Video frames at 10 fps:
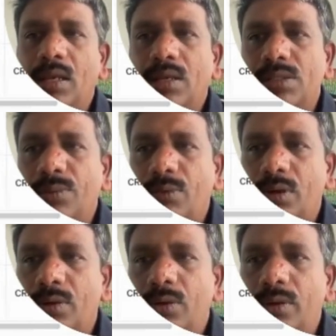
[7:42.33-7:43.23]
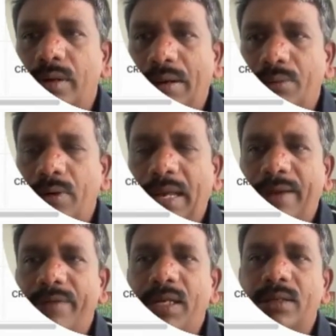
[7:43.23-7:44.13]
So workload, you have to
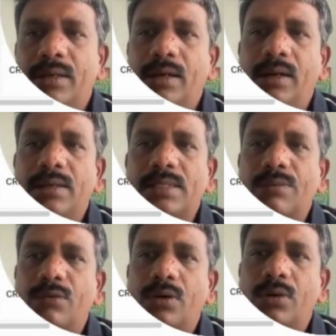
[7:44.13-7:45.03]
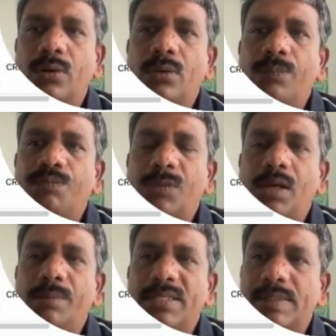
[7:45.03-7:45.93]
have it, some workload.
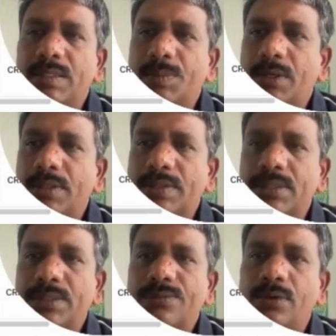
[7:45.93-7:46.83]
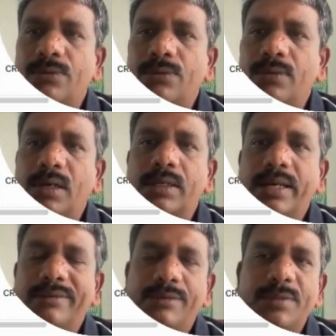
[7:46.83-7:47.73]
Business process, well, what
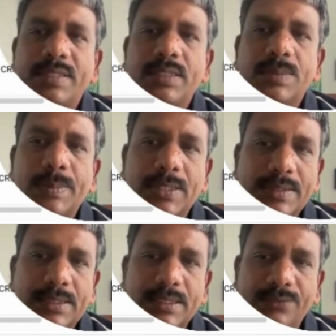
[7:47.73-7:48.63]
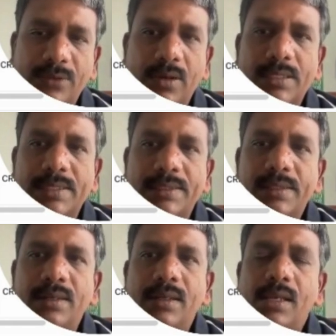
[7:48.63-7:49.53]
kind of a business process it falls
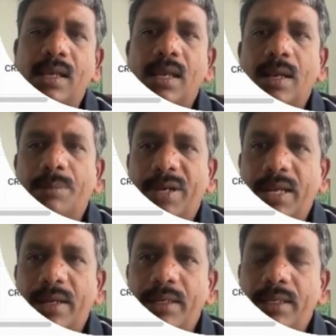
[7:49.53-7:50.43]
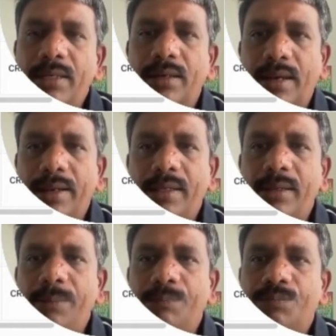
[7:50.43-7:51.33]
under, priority
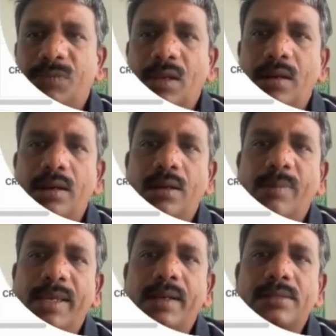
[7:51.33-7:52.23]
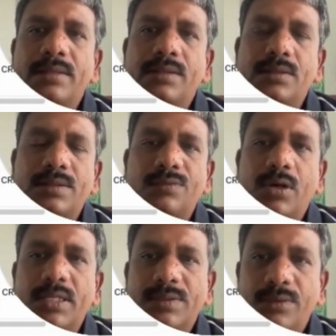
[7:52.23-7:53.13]
high. And migrations,
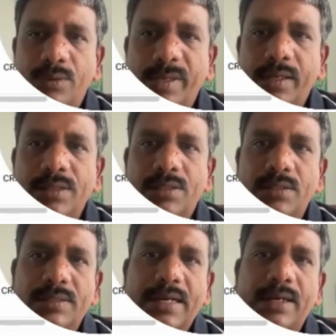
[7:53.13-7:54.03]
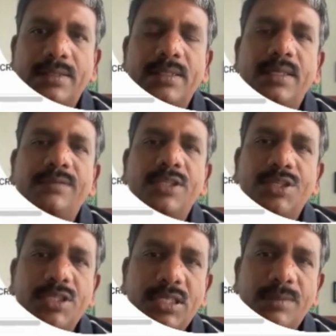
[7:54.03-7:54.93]
what is your migration strategy,
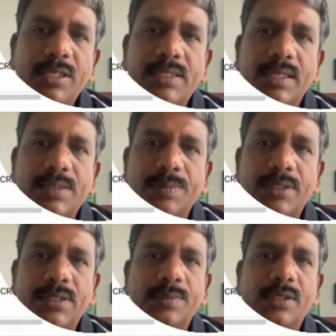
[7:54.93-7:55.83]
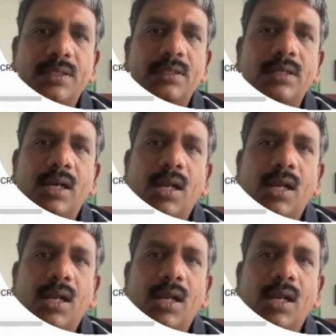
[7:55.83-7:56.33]
which team it's responsible,